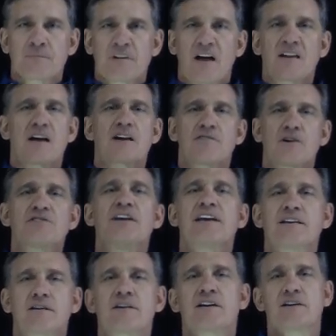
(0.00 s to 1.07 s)
A lot of
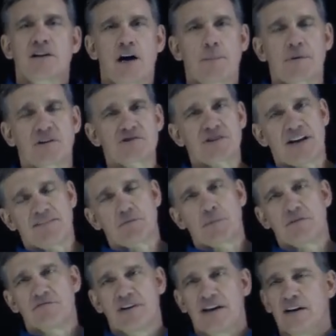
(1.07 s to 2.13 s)
articulate incompetence that haven't
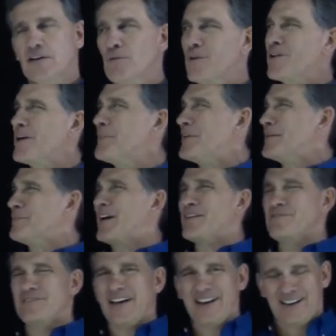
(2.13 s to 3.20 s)
been vetted. Now, what do I mean by
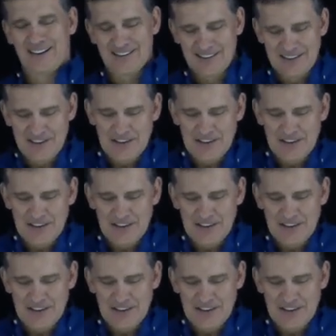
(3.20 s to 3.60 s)
vetting?